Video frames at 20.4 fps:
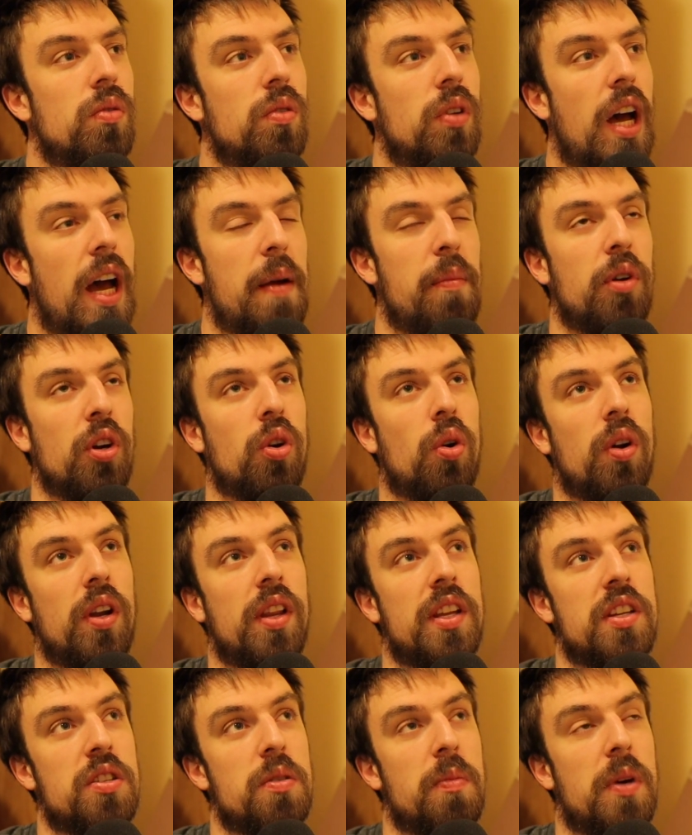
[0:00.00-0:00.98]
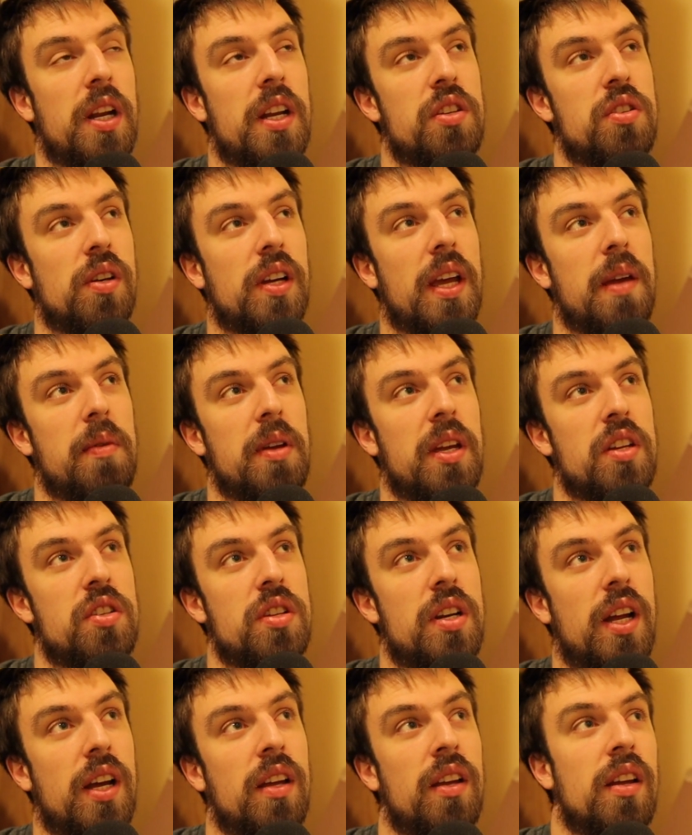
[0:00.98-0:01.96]
I'm recording this on Monday, so it came out
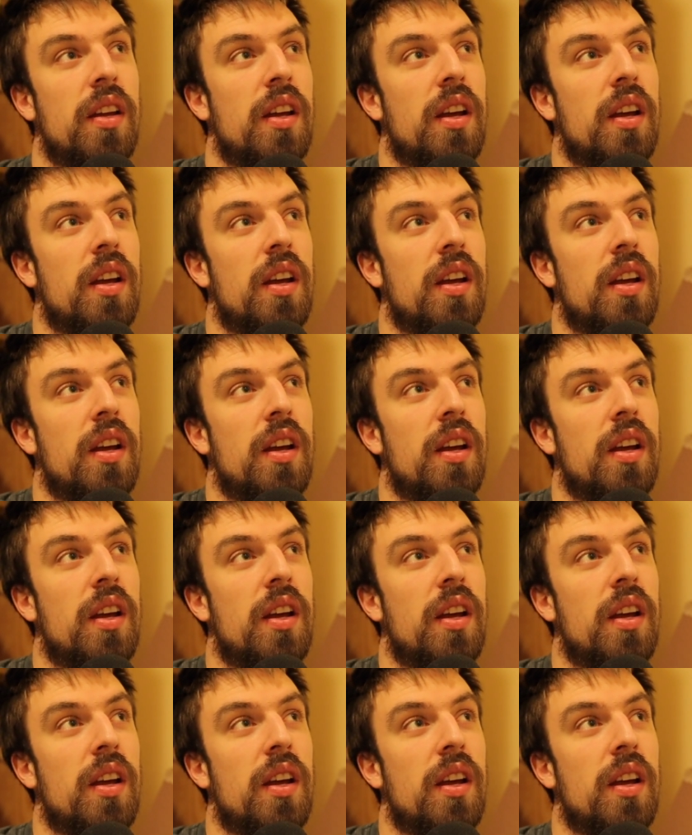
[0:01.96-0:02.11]
yesterday.